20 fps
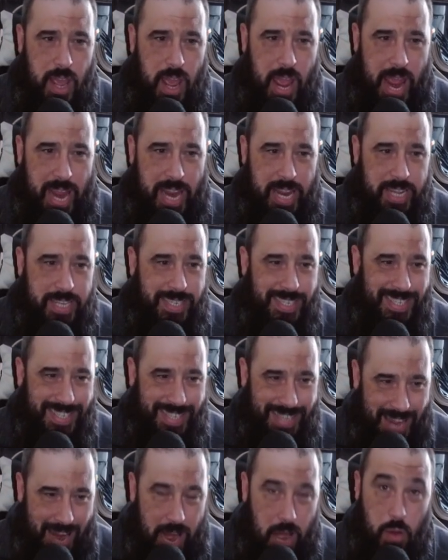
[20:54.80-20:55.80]
a
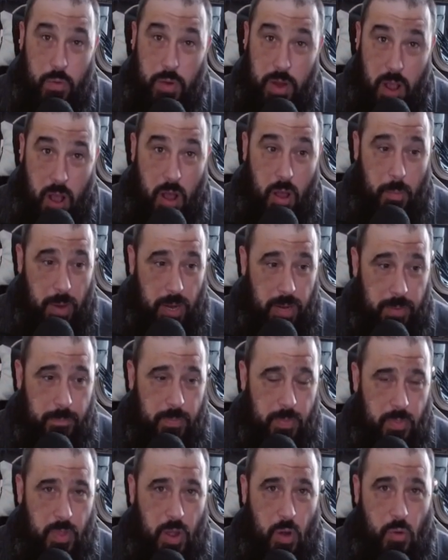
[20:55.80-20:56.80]
scary army.
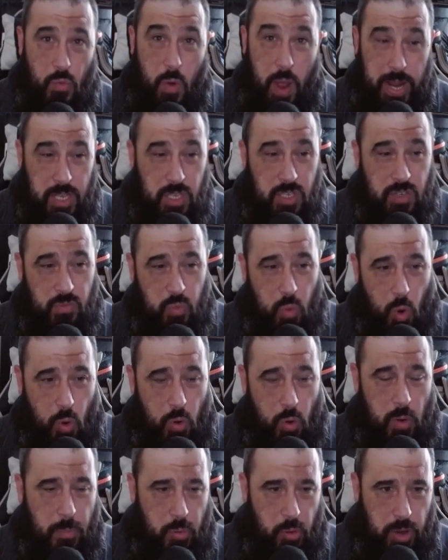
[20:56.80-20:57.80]
Their rights of
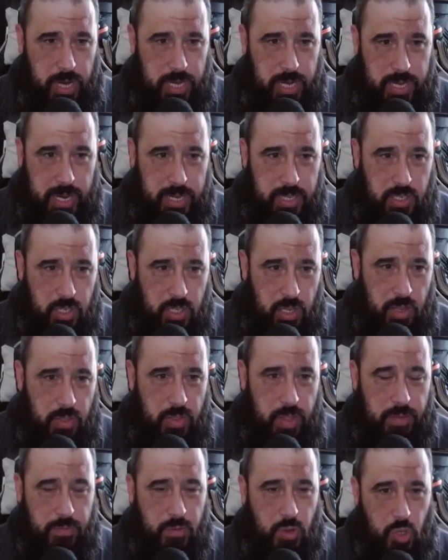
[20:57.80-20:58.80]
war are pretty decent.
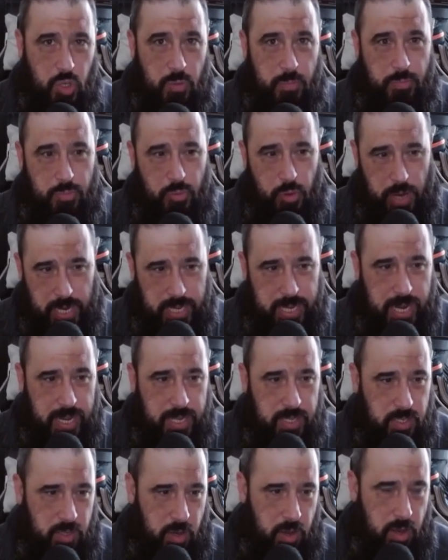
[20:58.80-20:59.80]
They've got some pretty
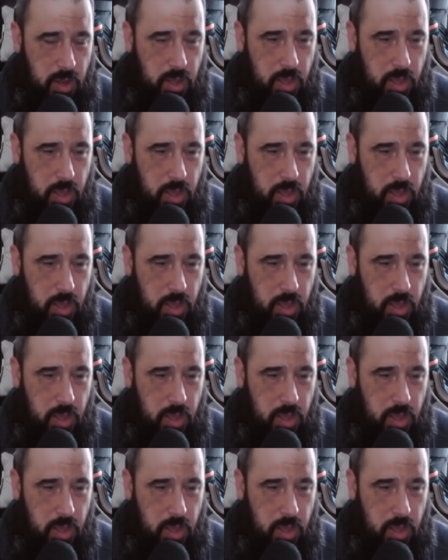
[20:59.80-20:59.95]
decent